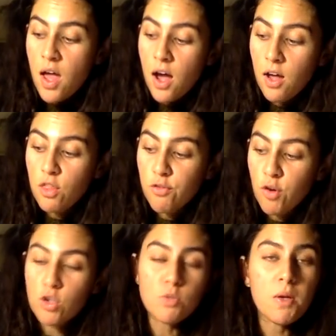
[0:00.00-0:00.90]
Uh, the
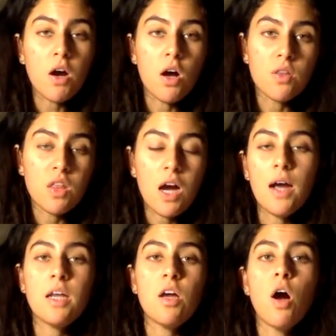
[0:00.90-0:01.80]
focus being on the
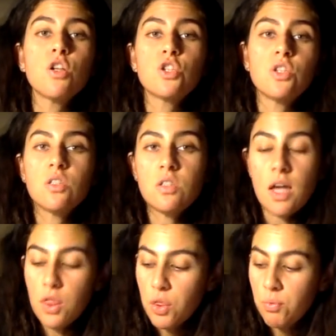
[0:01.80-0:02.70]
ideologies
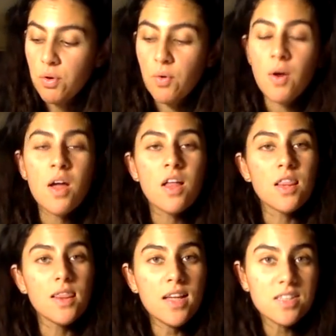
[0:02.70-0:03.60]
set through.
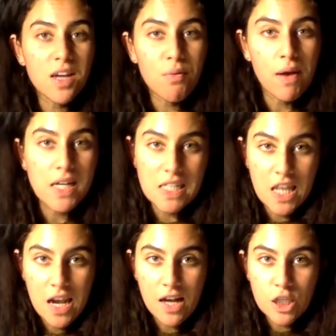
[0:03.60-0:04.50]
Let's get right into
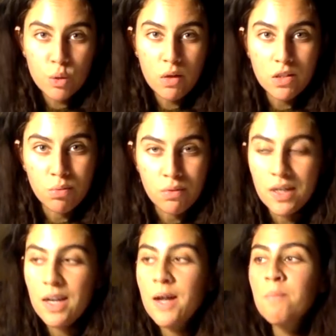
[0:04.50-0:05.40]
the next week's
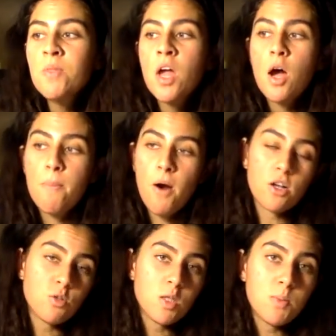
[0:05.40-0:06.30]
reading
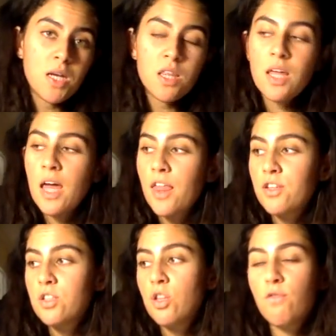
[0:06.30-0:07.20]
approximately spanning the 8th
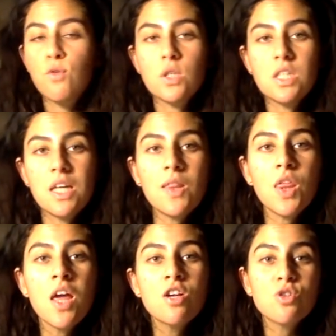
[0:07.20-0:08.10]
to the 14th.
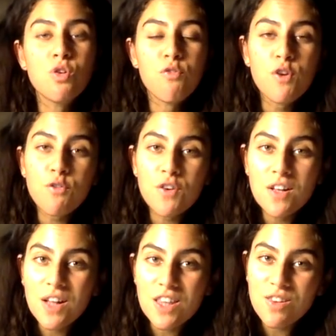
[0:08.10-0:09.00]
So you feel free to
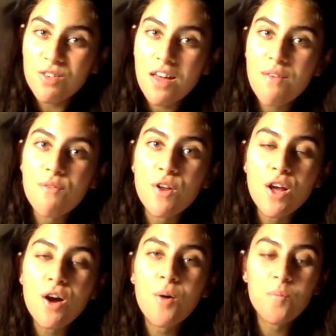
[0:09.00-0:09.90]
click through that
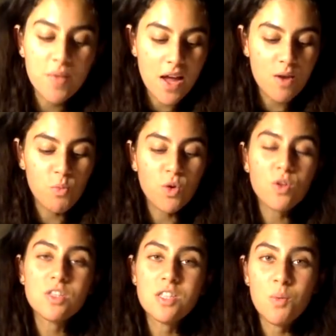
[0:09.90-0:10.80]
video and
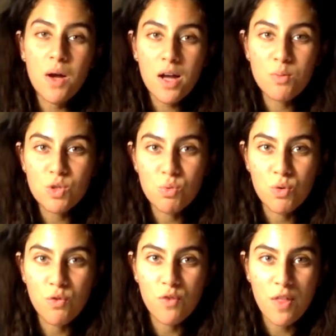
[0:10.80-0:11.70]
we'll see what comes
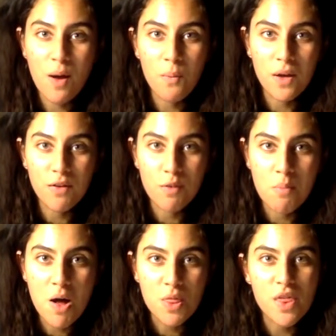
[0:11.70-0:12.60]
through for that week of the
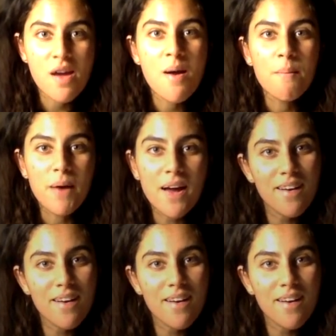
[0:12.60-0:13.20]
month. Bye,